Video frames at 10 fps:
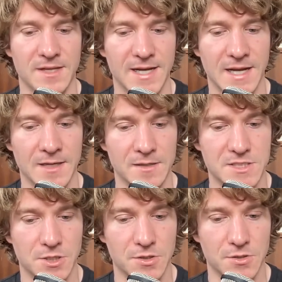And
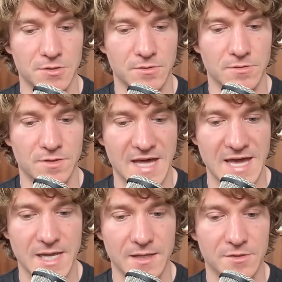so
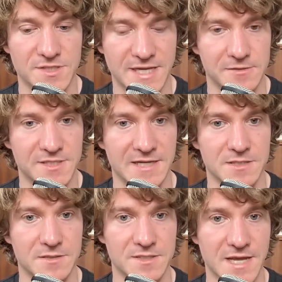those
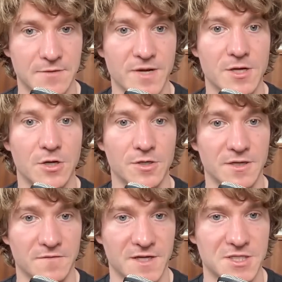Anglo-Saxons, they reconquered
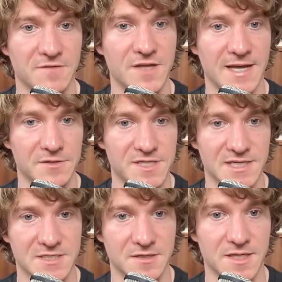and eventually have the
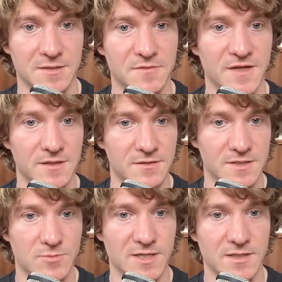Anglo-Saxon Kingdom of England.
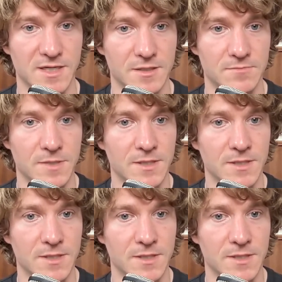It's one kingdom,